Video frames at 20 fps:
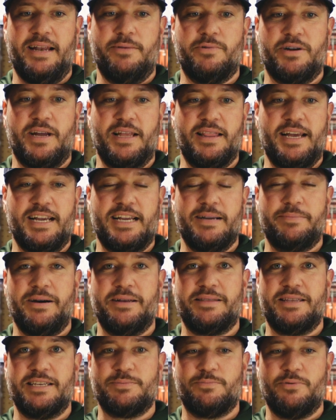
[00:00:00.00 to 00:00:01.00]
And what I like
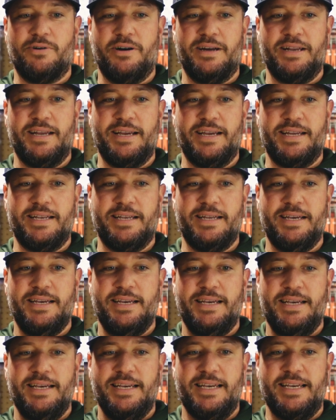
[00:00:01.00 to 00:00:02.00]
about this broadhead
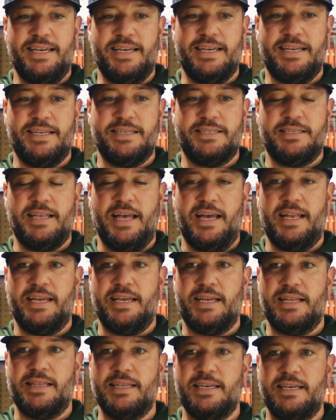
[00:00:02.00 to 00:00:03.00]
is that
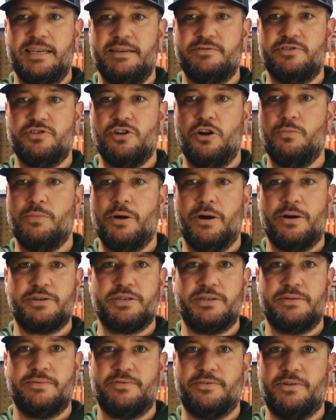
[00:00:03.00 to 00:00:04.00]
it leaves no
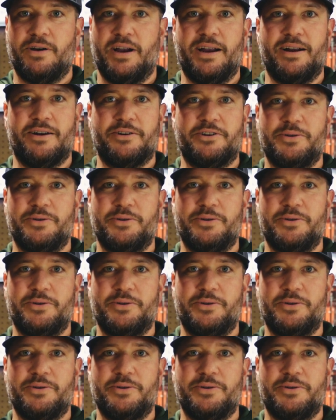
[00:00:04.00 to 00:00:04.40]
margin for error.